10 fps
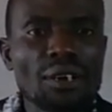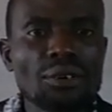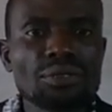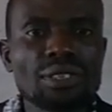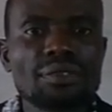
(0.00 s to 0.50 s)

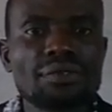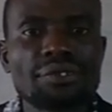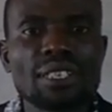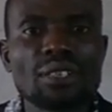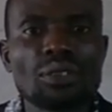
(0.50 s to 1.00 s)
15
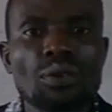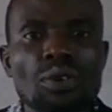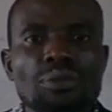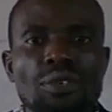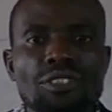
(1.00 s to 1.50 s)
coulombs of
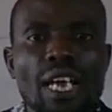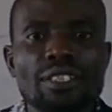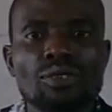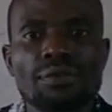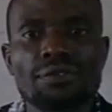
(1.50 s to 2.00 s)
charge to
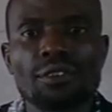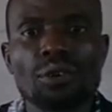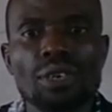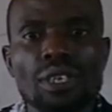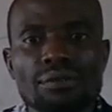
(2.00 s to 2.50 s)
flow
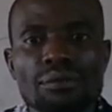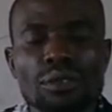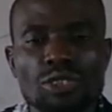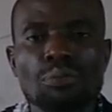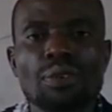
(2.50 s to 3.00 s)
in
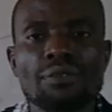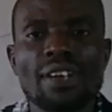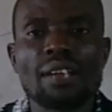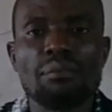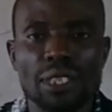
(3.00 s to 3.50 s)
0.5
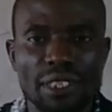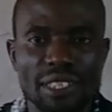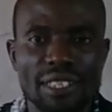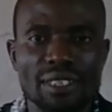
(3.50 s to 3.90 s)
minutes.